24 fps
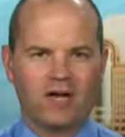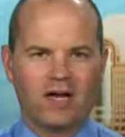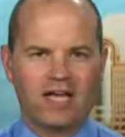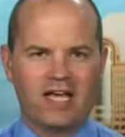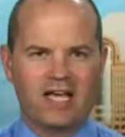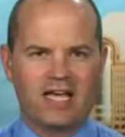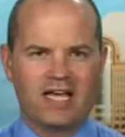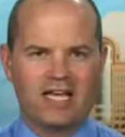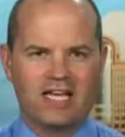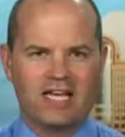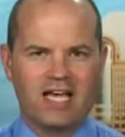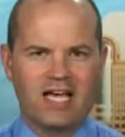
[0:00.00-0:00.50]

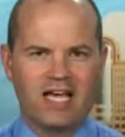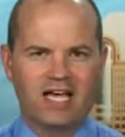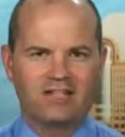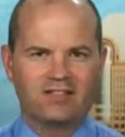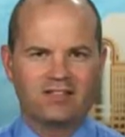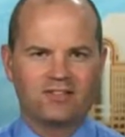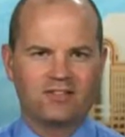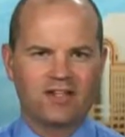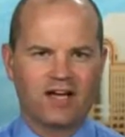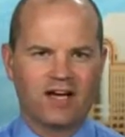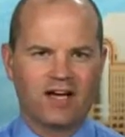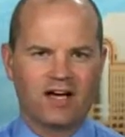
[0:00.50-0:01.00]

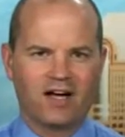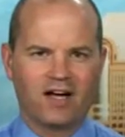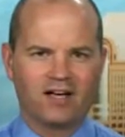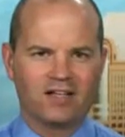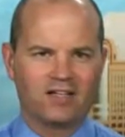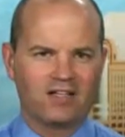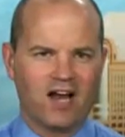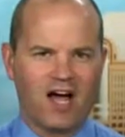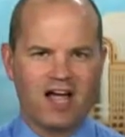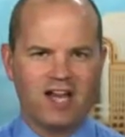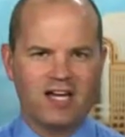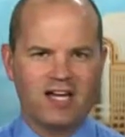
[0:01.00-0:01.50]
88,
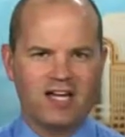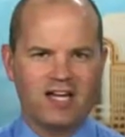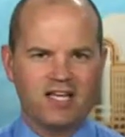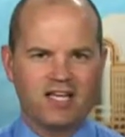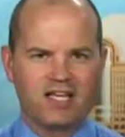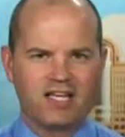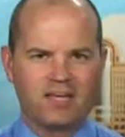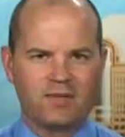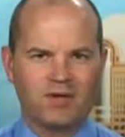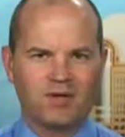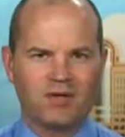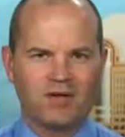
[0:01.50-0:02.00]
90
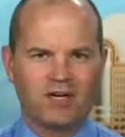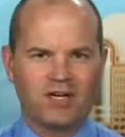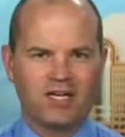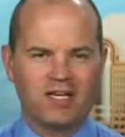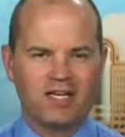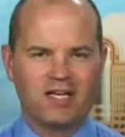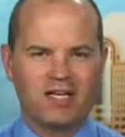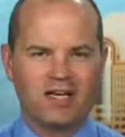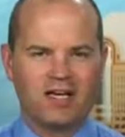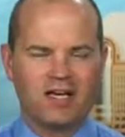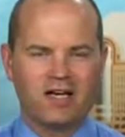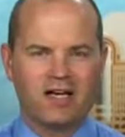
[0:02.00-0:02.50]
community
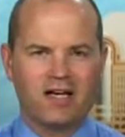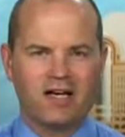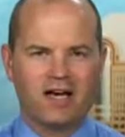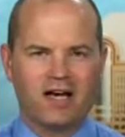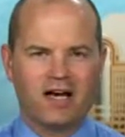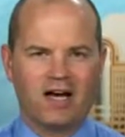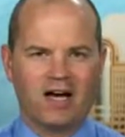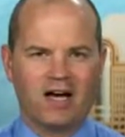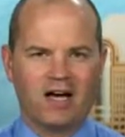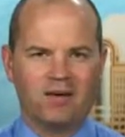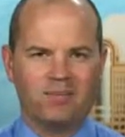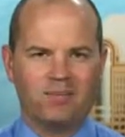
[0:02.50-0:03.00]

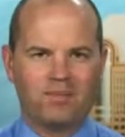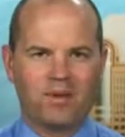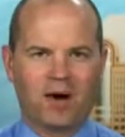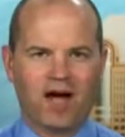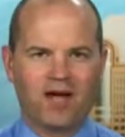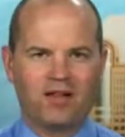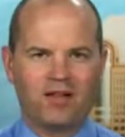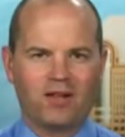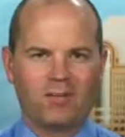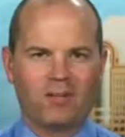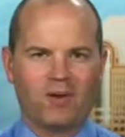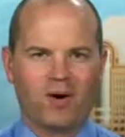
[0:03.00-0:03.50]

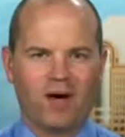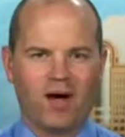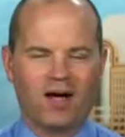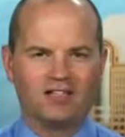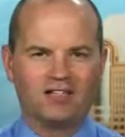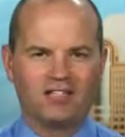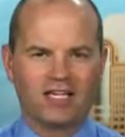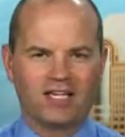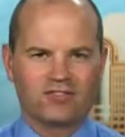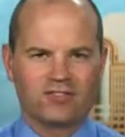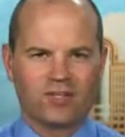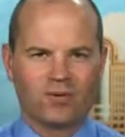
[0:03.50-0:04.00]
pilot
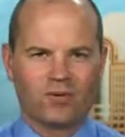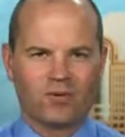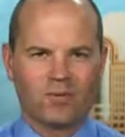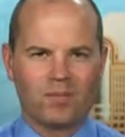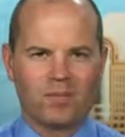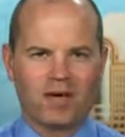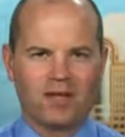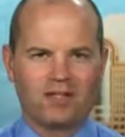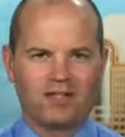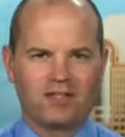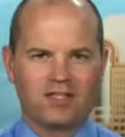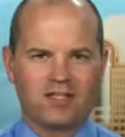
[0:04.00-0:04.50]
projects that were
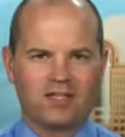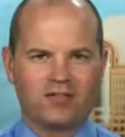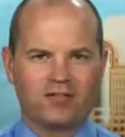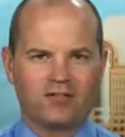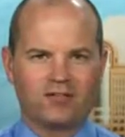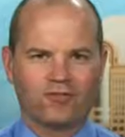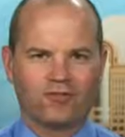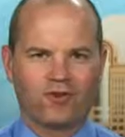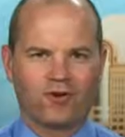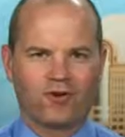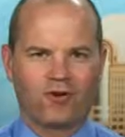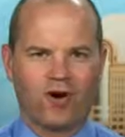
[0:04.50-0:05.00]
meant either
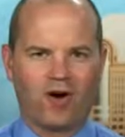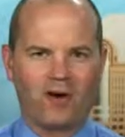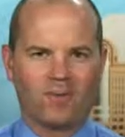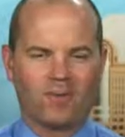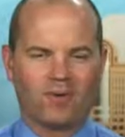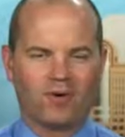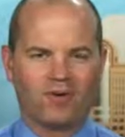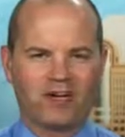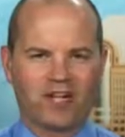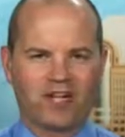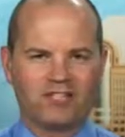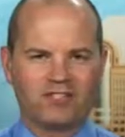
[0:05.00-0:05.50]
for crime
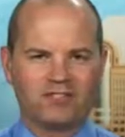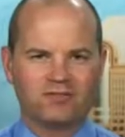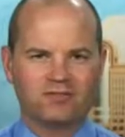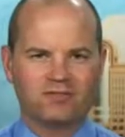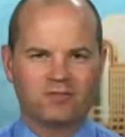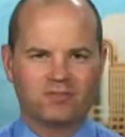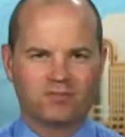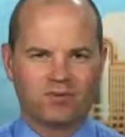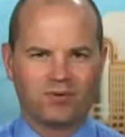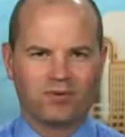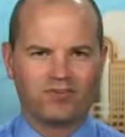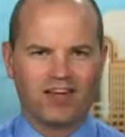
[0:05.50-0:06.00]

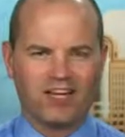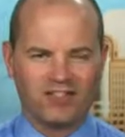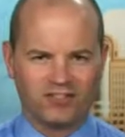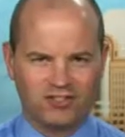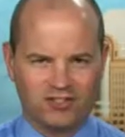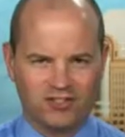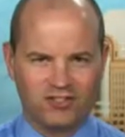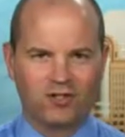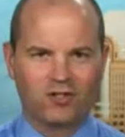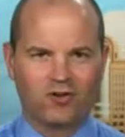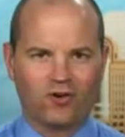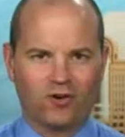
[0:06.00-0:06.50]
prevention
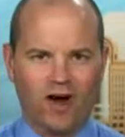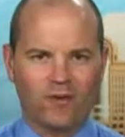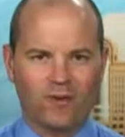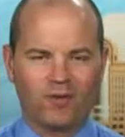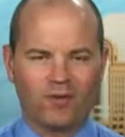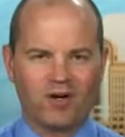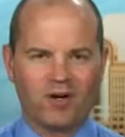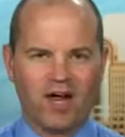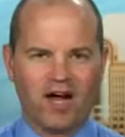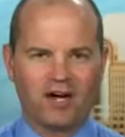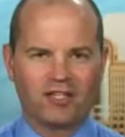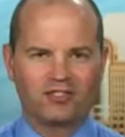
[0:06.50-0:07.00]
or crime
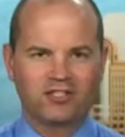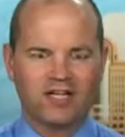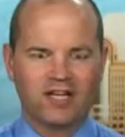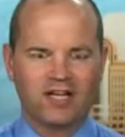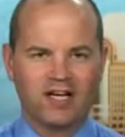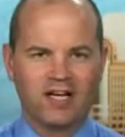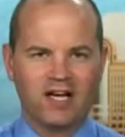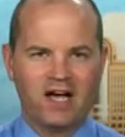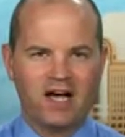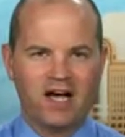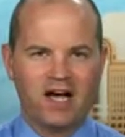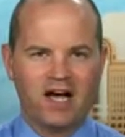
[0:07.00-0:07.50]
reduction.
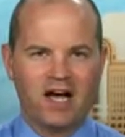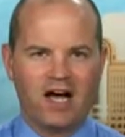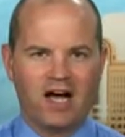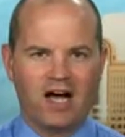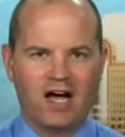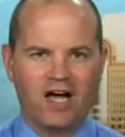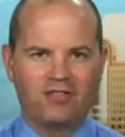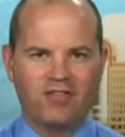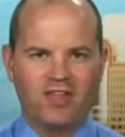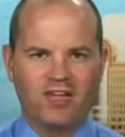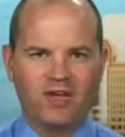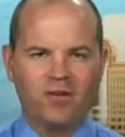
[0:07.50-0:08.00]
I
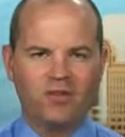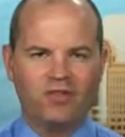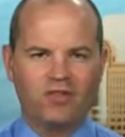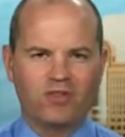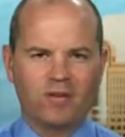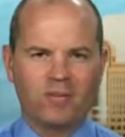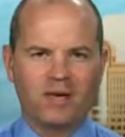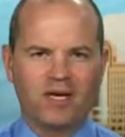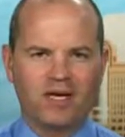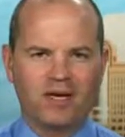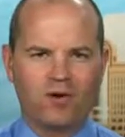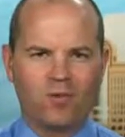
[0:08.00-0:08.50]
think what the
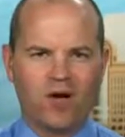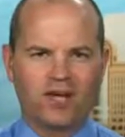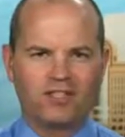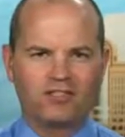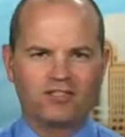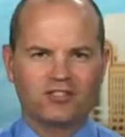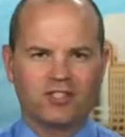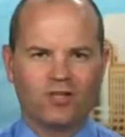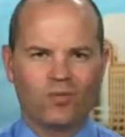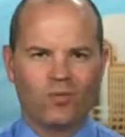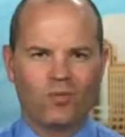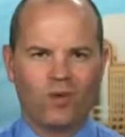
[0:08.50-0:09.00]
big
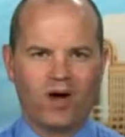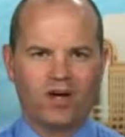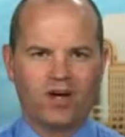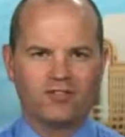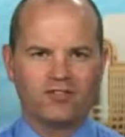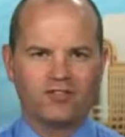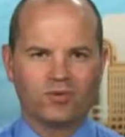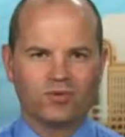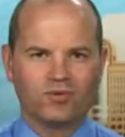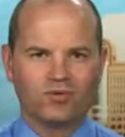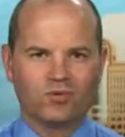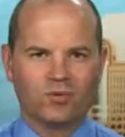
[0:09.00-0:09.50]
question was
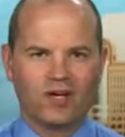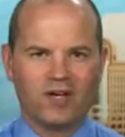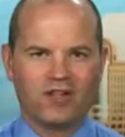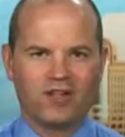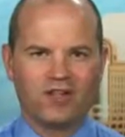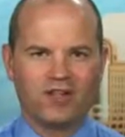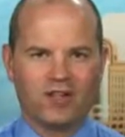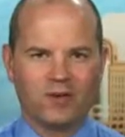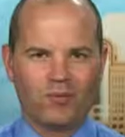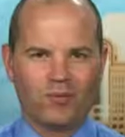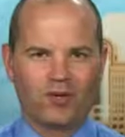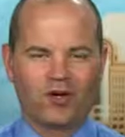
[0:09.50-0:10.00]
whether
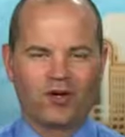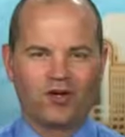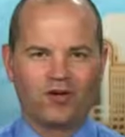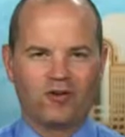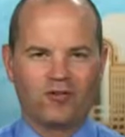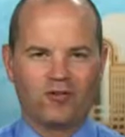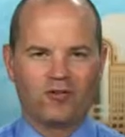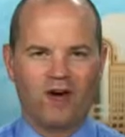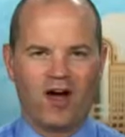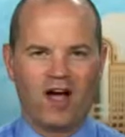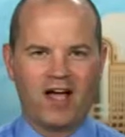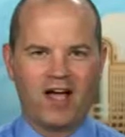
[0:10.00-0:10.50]
they were going to
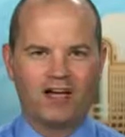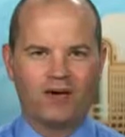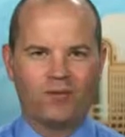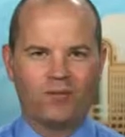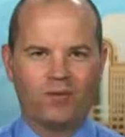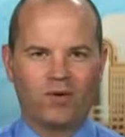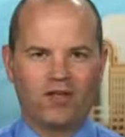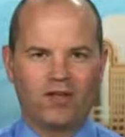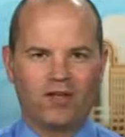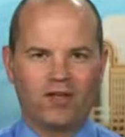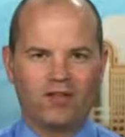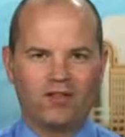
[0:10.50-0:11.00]
find it
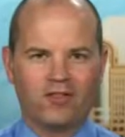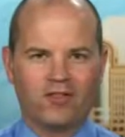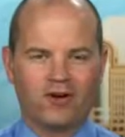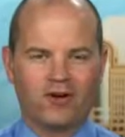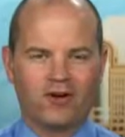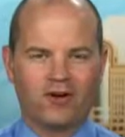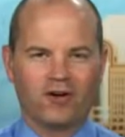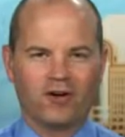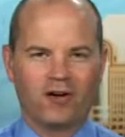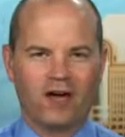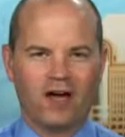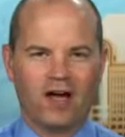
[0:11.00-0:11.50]
within
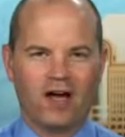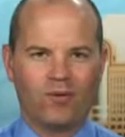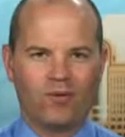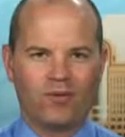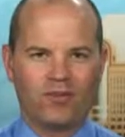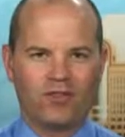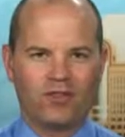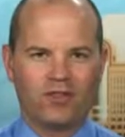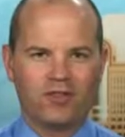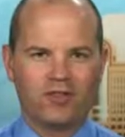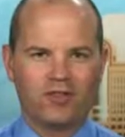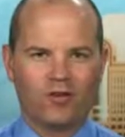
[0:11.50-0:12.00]

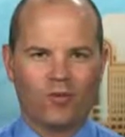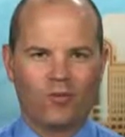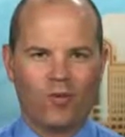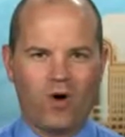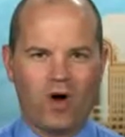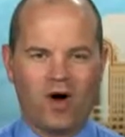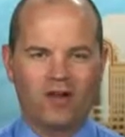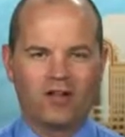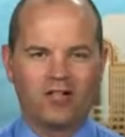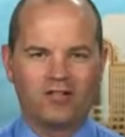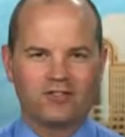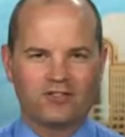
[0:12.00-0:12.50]
their
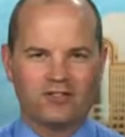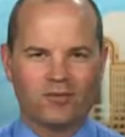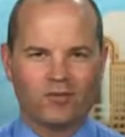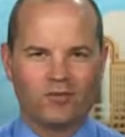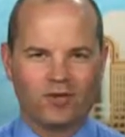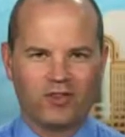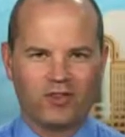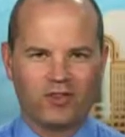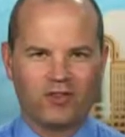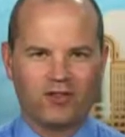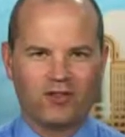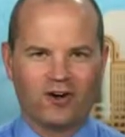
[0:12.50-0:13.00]
wallets and
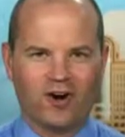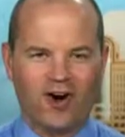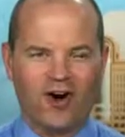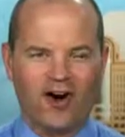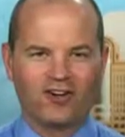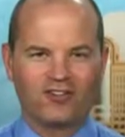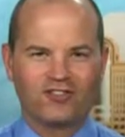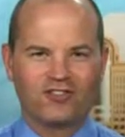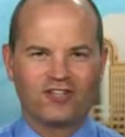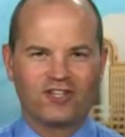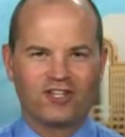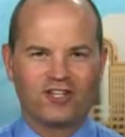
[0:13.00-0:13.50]
within their
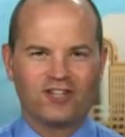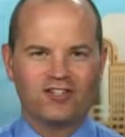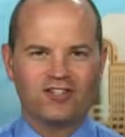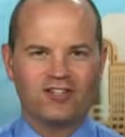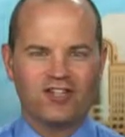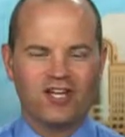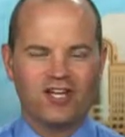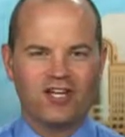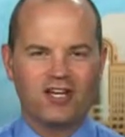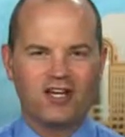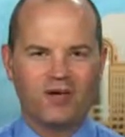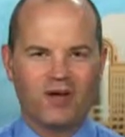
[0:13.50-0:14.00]
hearts to
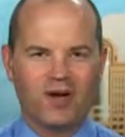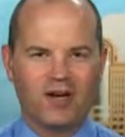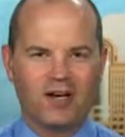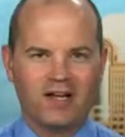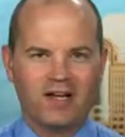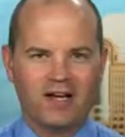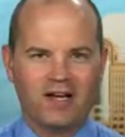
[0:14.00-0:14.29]
continue it.